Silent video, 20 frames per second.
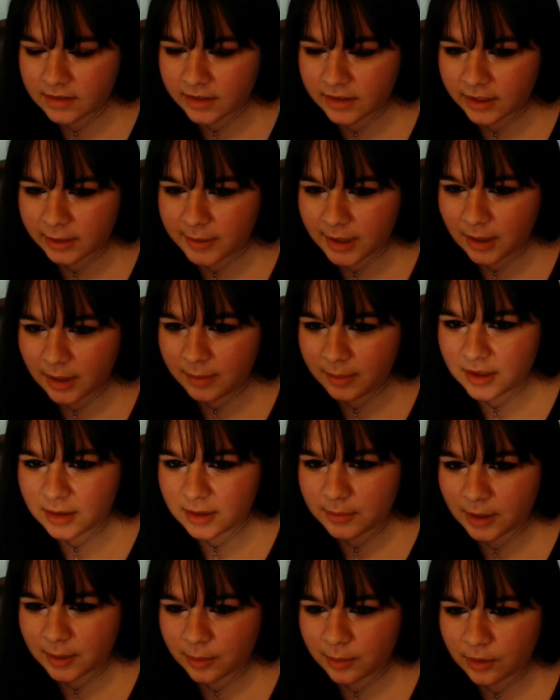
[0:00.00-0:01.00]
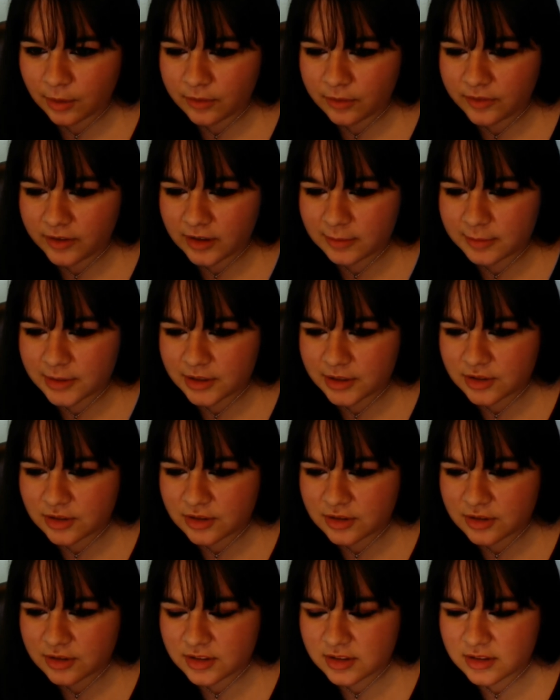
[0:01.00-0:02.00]
maybe in my profile
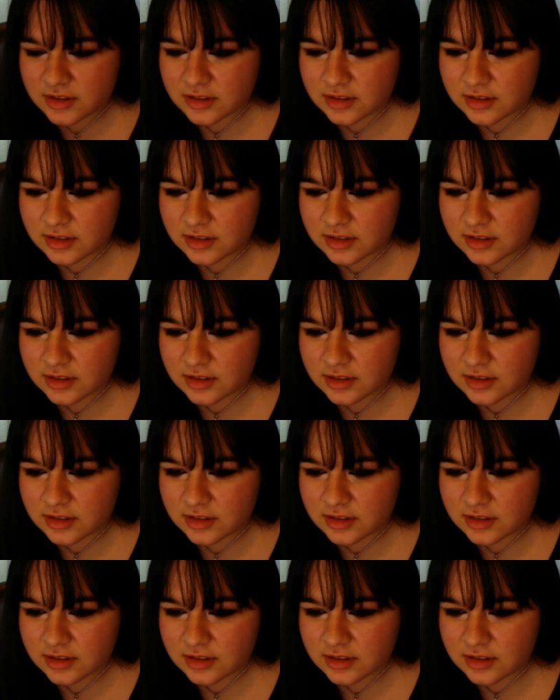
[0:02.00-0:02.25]
pictures,